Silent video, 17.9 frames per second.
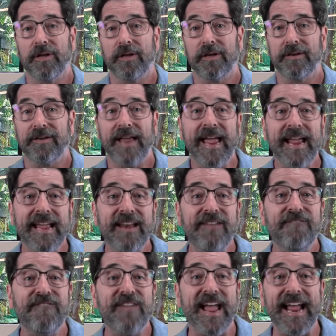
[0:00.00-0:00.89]
Take
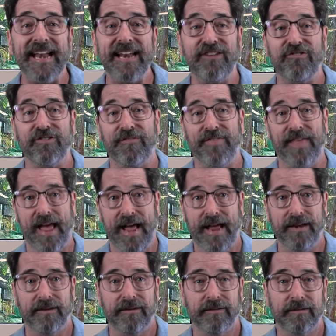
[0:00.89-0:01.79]
advantage of
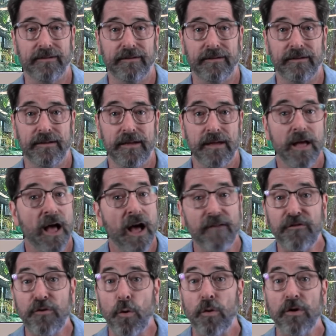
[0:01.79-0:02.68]
that.
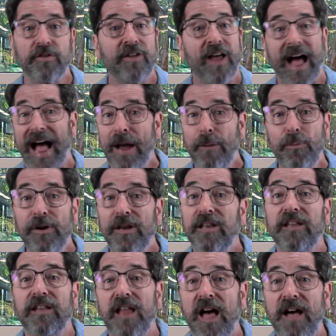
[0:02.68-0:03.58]
Of course, I would
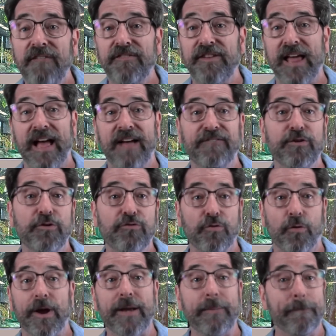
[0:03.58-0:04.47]
love to have you
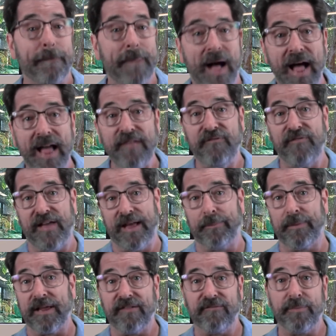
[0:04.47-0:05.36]
join my
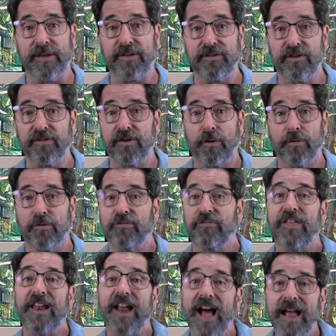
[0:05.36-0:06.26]
family of business owners
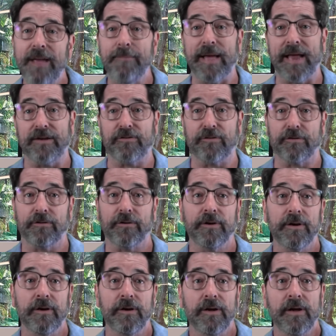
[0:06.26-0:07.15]
that I mentor.
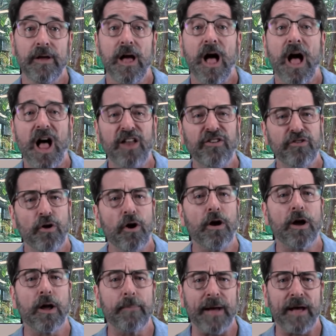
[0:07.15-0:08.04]
I'll
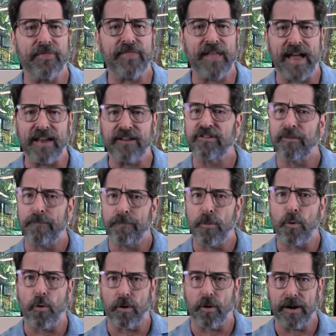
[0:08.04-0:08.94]
talk about that some
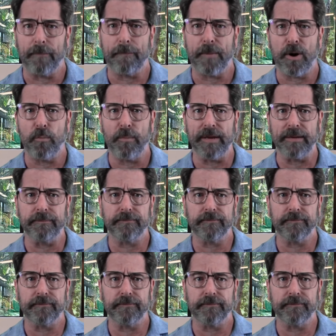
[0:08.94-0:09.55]
more in a moment.